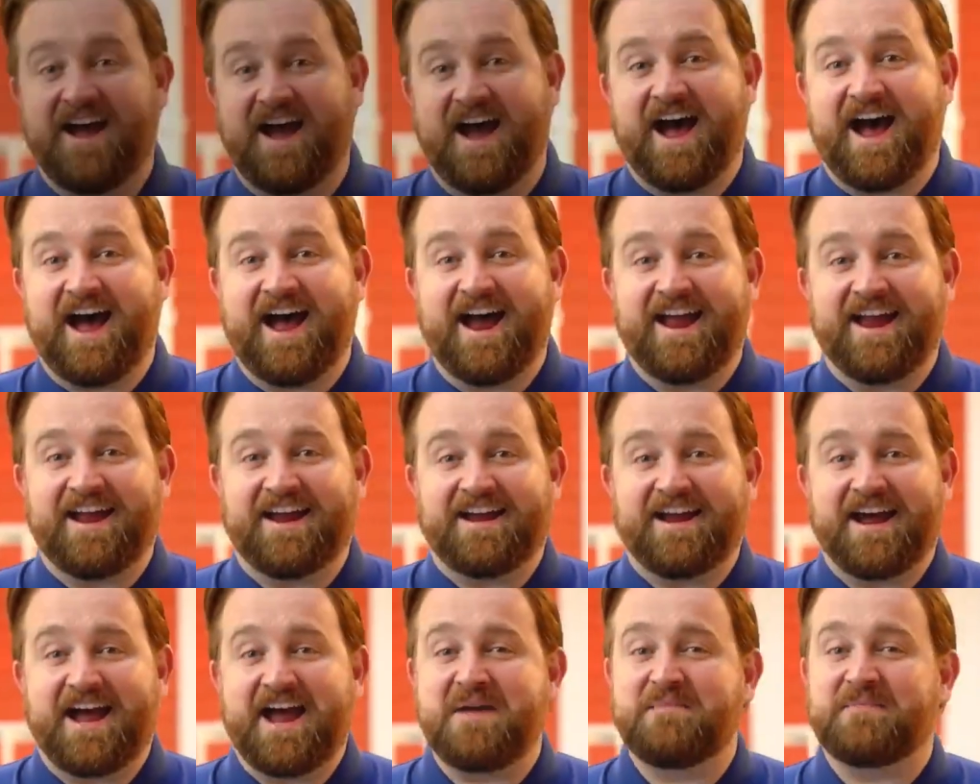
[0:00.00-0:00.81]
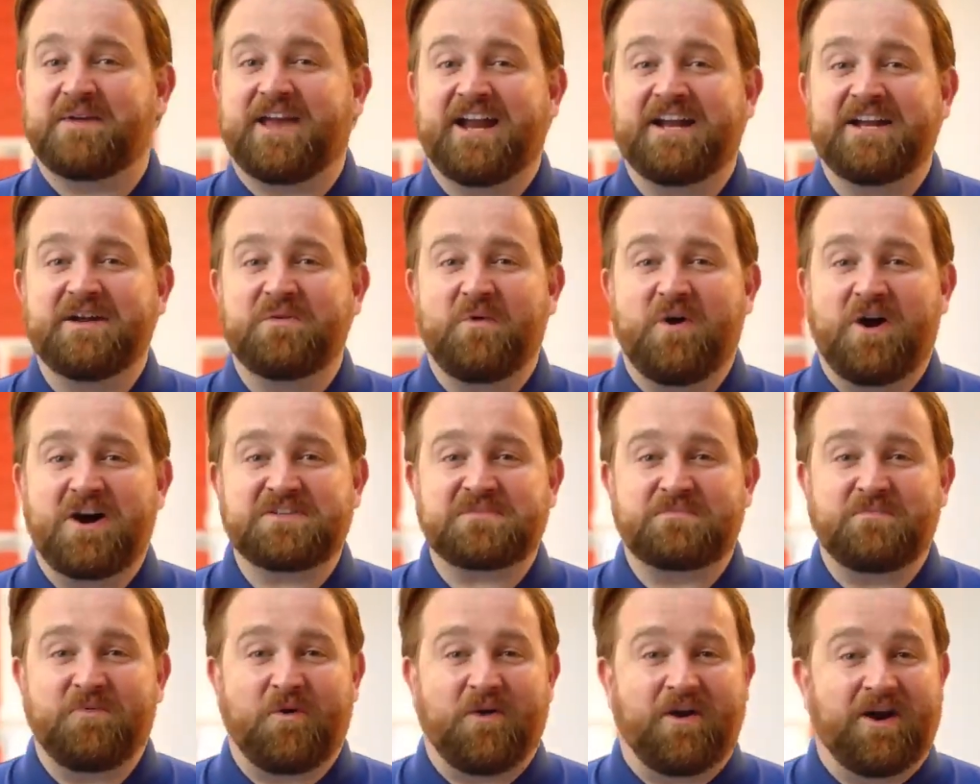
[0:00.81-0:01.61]
Hi, I'm Kenny
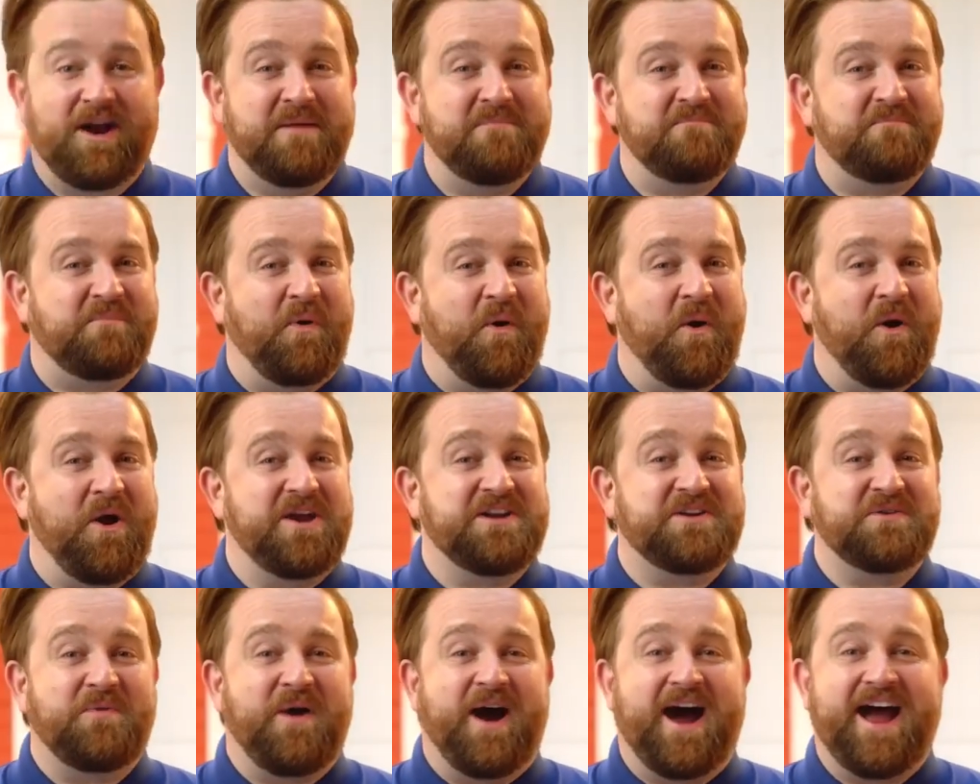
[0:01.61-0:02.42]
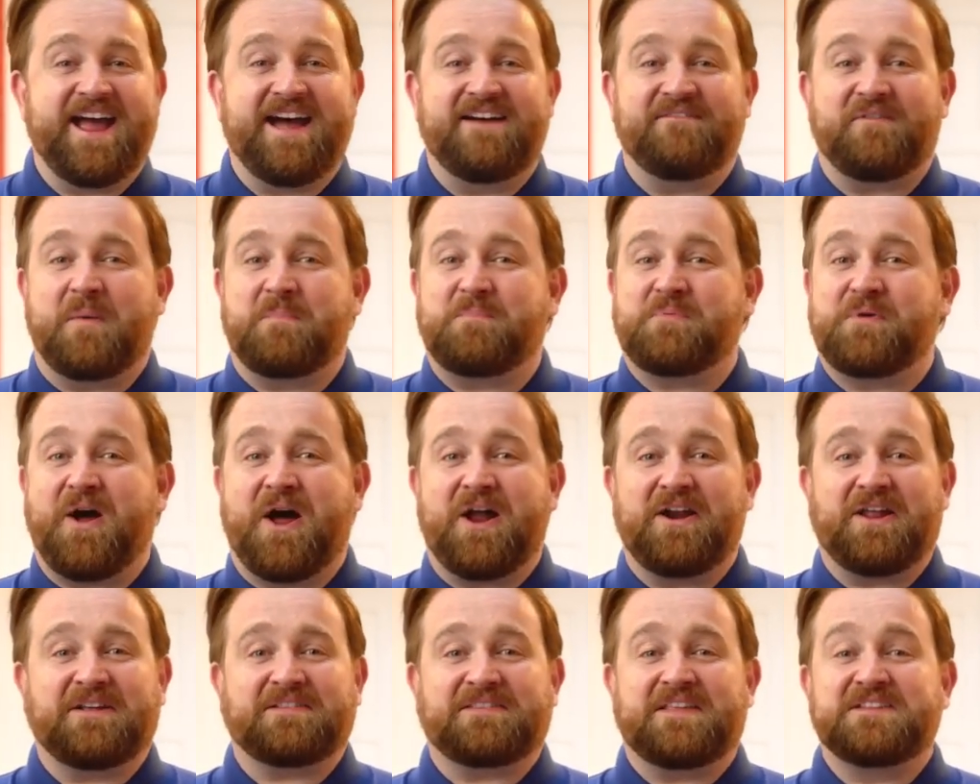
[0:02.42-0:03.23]
Washmore, and boy, do I have a
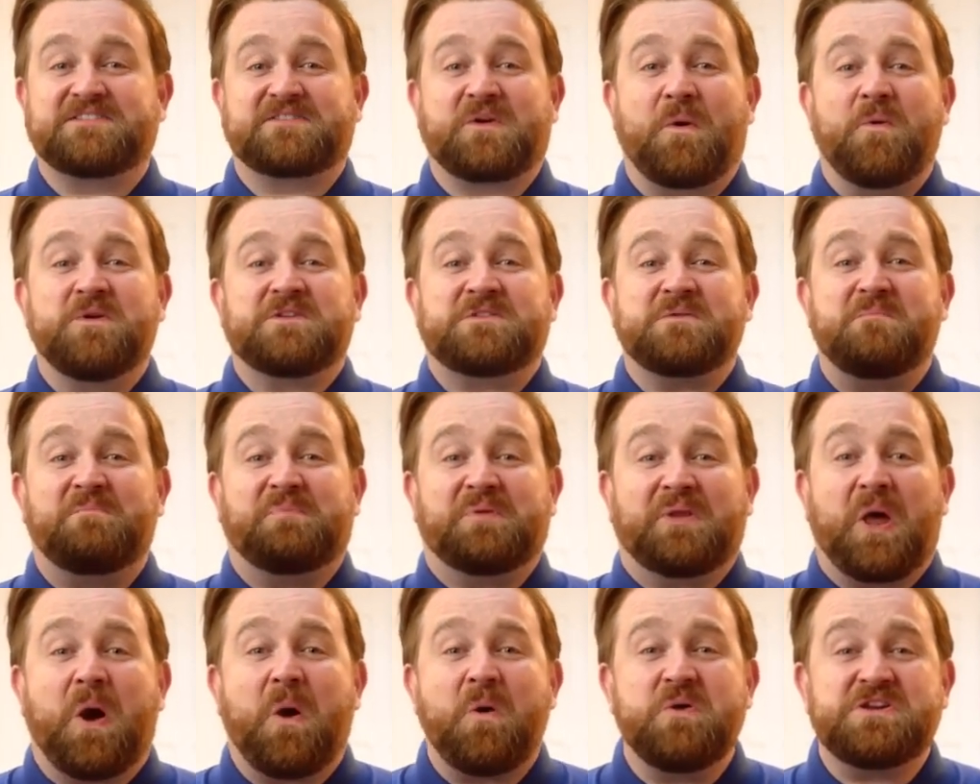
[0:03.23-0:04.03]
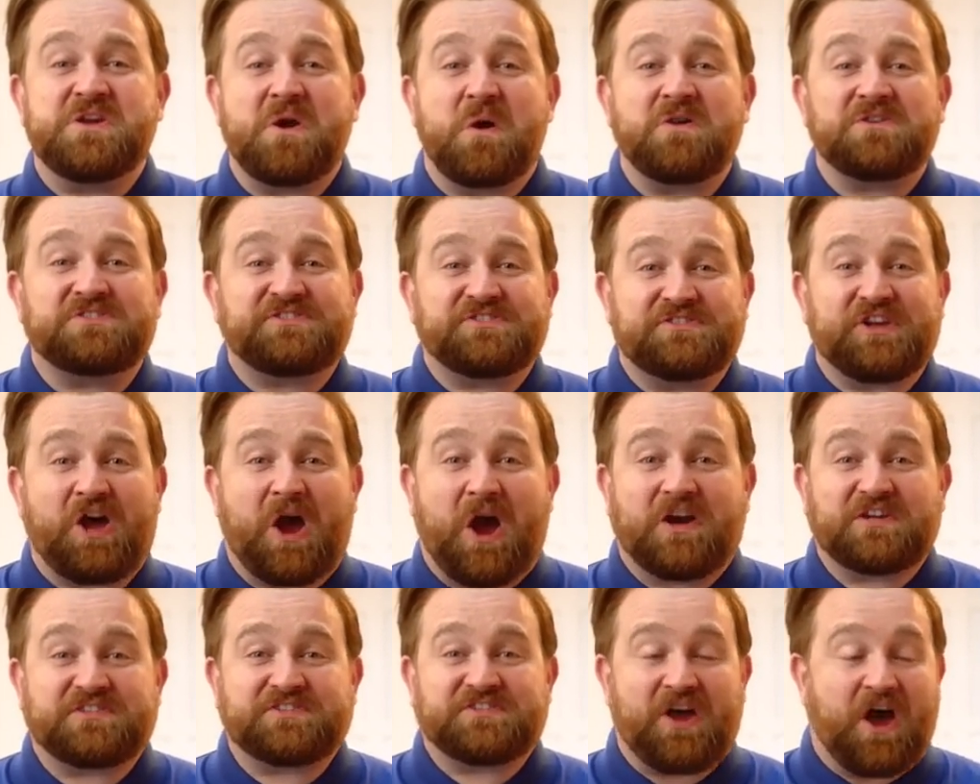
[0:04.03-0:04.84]
product that's going to blow your
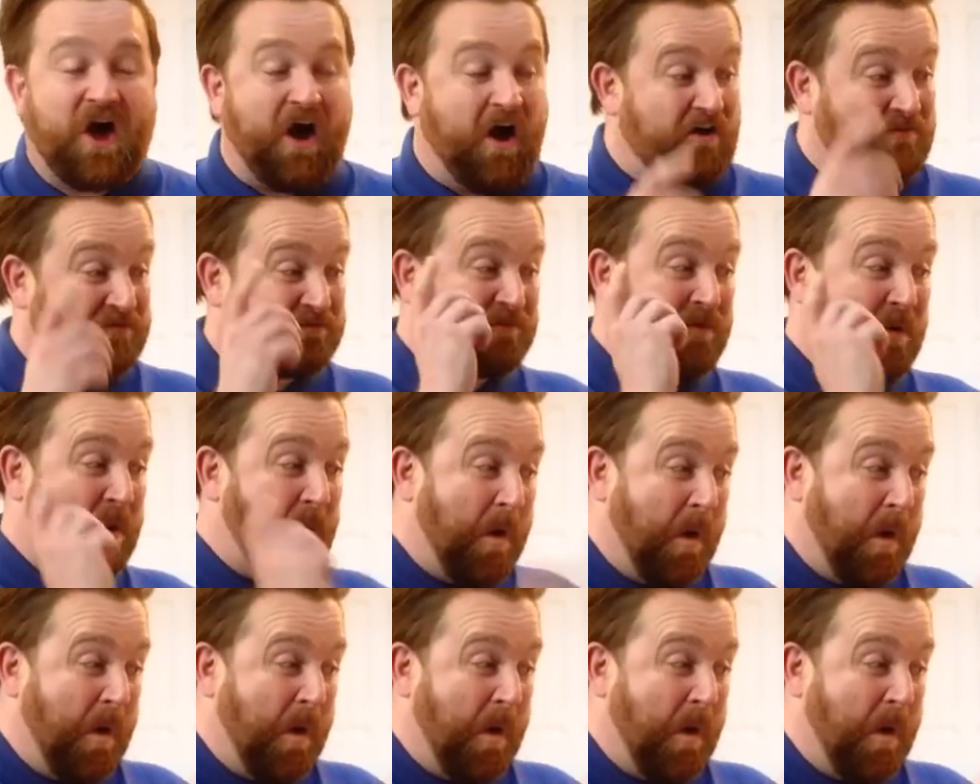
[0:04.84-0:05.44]
socks off!